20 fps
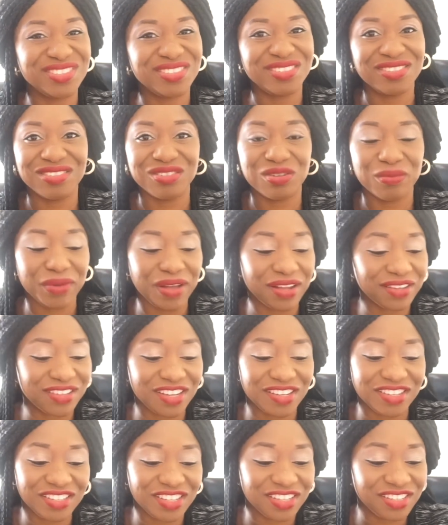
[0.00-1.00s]
still back
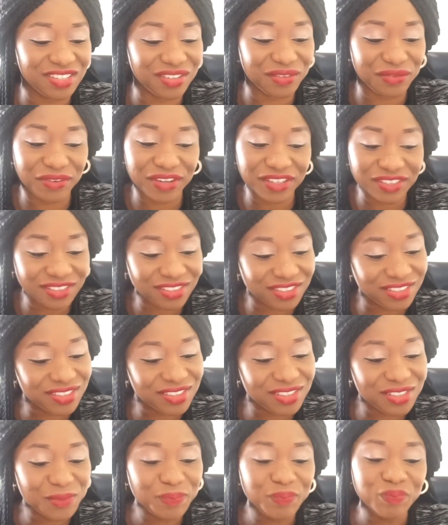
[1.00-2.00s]
then in the
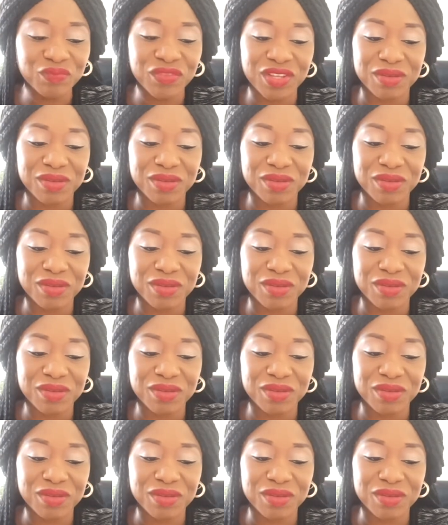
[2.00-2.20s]
university.